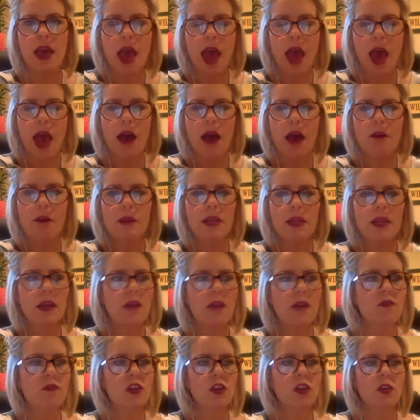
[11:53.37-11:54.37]
How
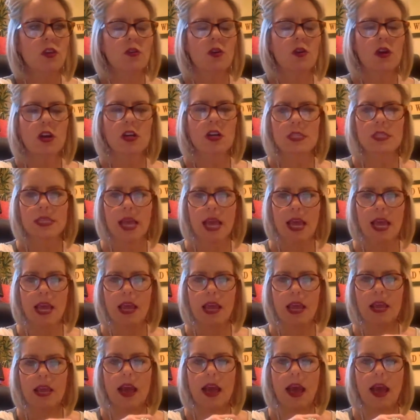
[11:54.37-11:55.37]
many of you are
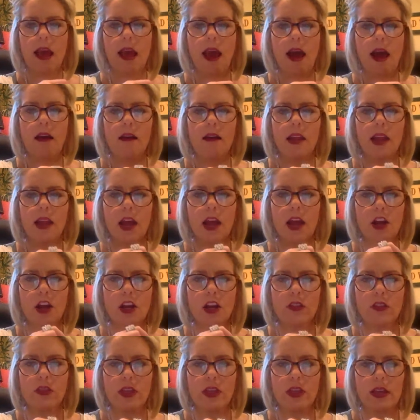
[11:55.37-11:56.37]
saying, how can I
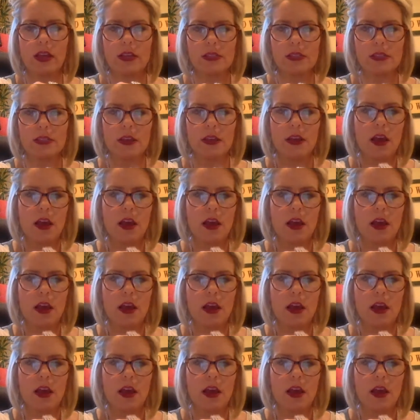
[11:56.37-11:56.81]
earn this?